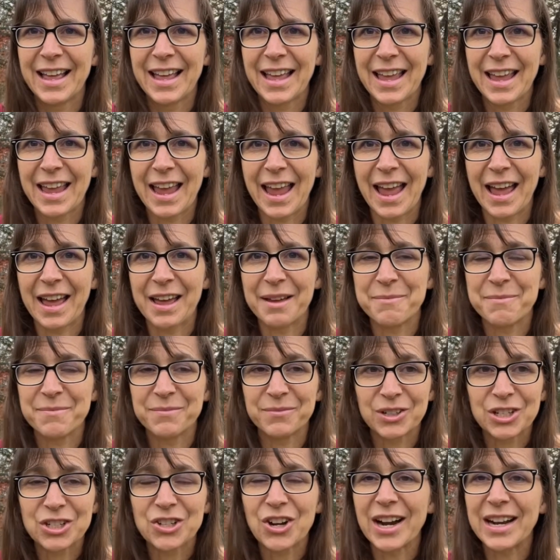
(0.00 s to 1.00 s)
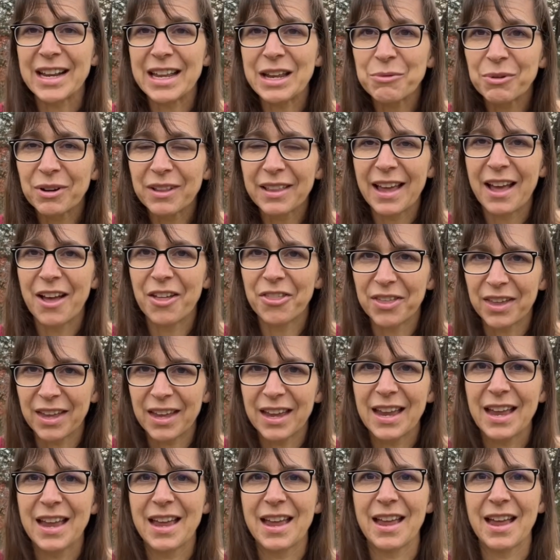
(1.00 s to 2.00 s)
And just try to eat really healthy
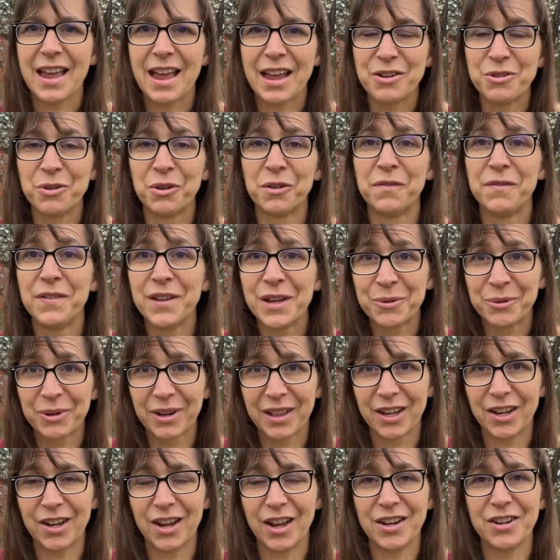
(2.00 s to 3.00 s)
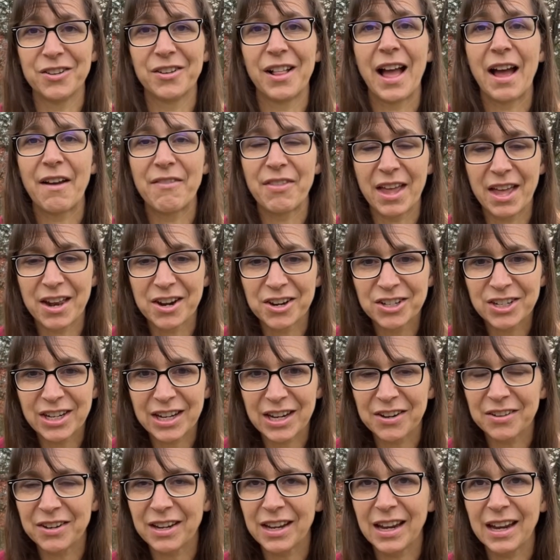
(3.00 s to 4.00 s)
and you'll feel really good. You'll have the energy
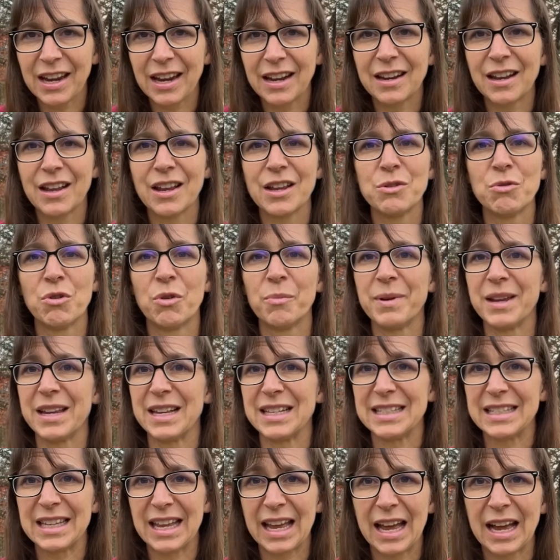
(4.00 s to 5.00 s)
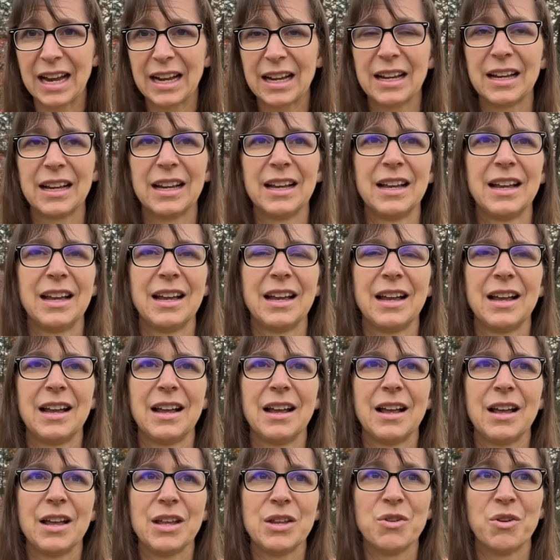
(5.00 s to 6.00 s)
you need. You won't be as sick.
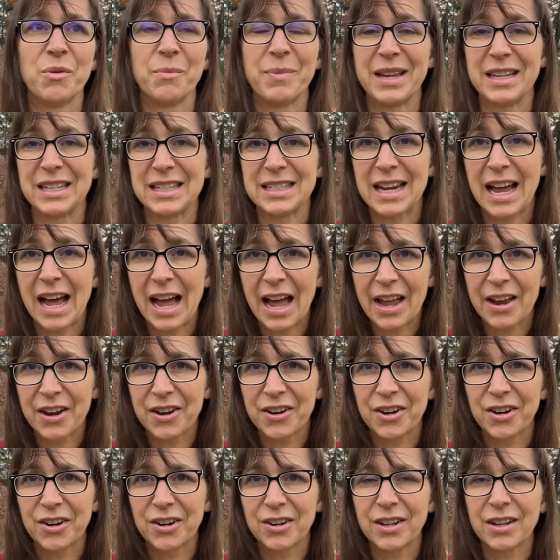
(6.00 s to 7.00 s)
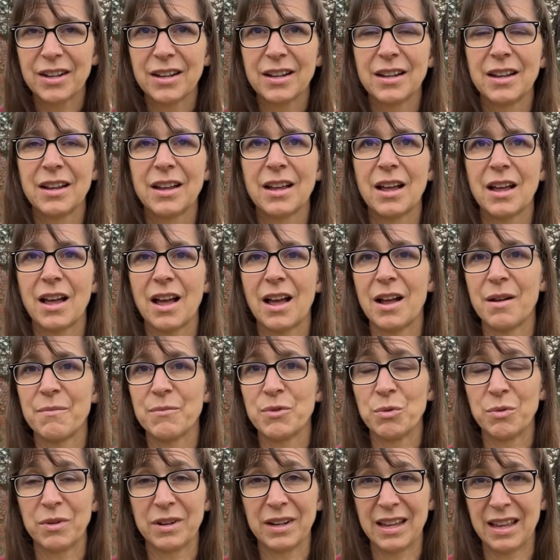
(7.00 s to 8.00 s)
You won't be as tired.
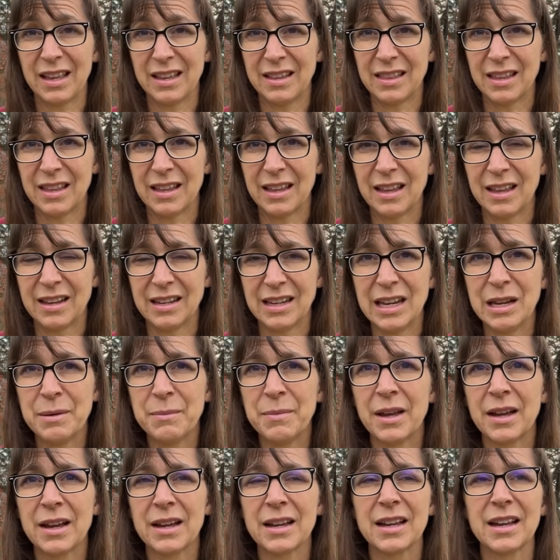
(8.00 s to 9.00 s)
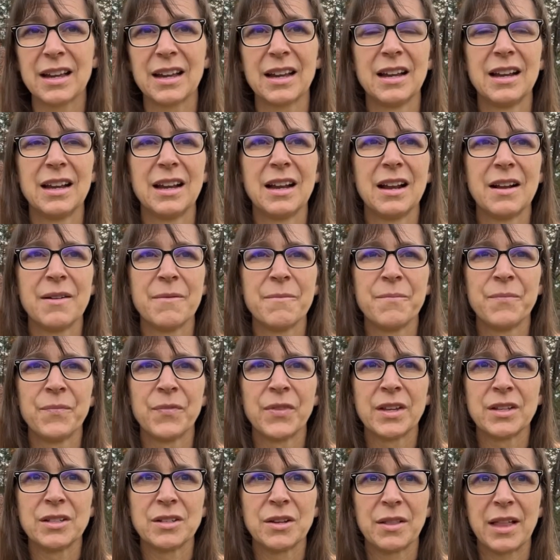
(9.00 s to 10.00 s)
You won't get the anemic.
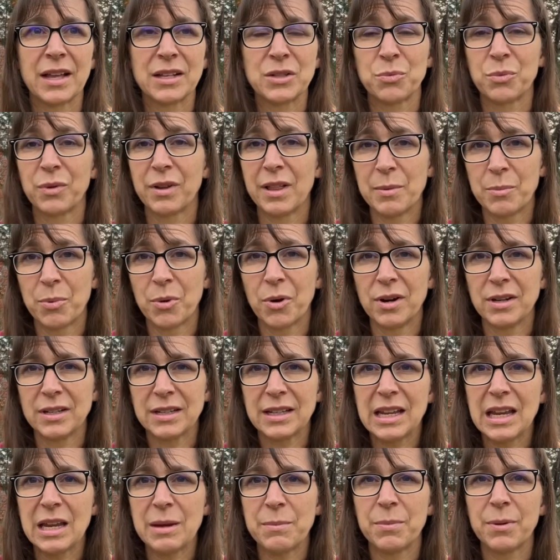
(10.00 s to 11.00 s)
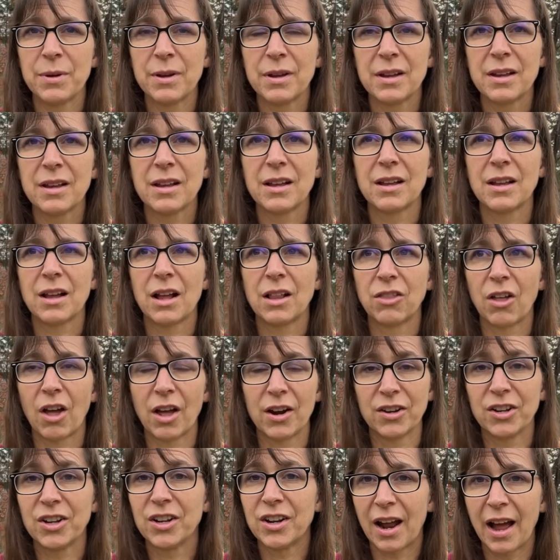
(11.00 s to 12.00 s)
So that's really important to keep a lot
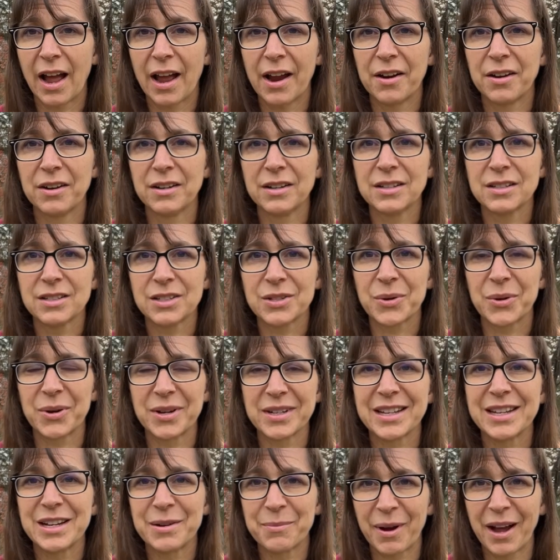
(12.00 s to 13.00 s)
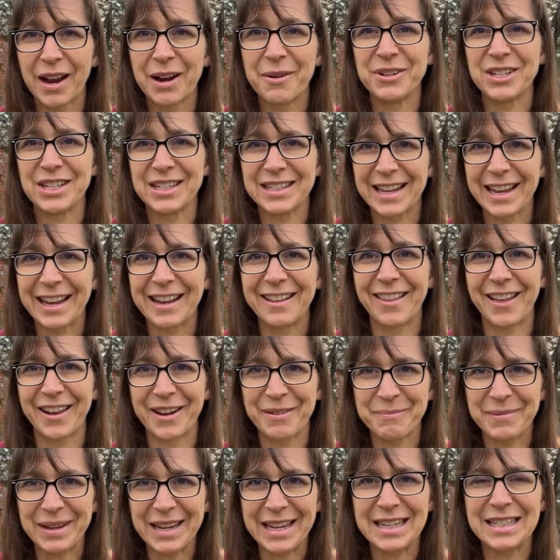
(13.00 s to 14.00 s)
of good iron stores in your body, which is like a lot of
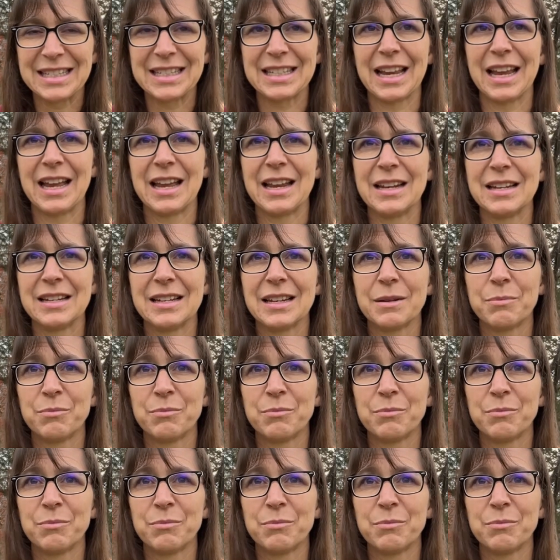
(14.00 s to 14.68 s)
meats and